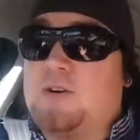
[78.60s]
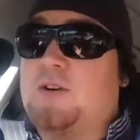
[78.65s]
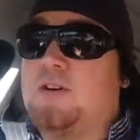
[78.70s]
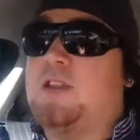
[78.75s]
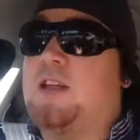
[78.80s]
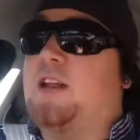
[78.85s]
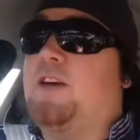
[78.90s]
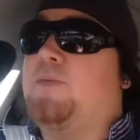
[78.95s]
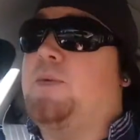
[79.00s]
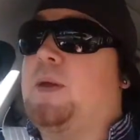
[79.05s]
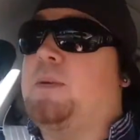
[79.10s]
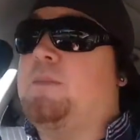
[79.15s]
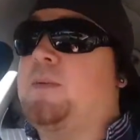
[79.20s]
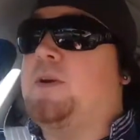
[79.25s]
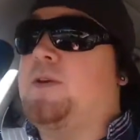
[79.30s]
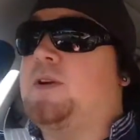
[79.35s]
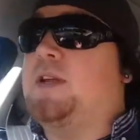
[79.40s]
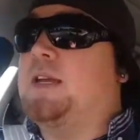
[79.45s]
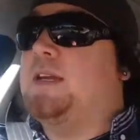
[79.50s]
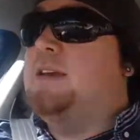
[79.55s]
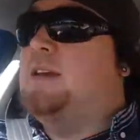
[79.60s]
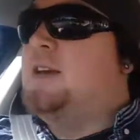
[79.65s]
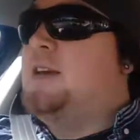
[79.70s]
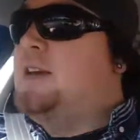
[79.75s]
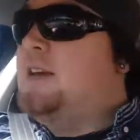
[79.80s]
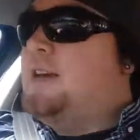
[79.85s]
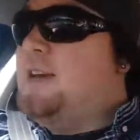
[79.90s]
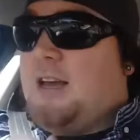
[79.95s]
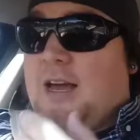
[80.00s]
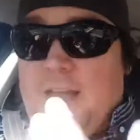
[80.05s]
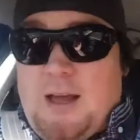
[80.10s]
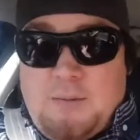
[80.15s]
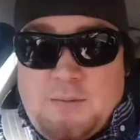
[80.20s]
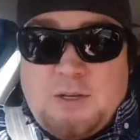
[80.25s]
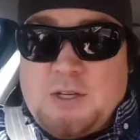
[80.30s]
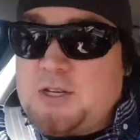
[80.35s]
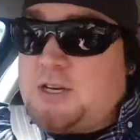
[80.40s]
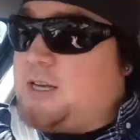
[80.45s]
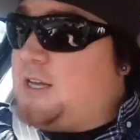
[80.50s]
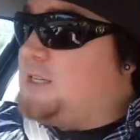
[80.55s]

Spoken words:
store that I've been building. Just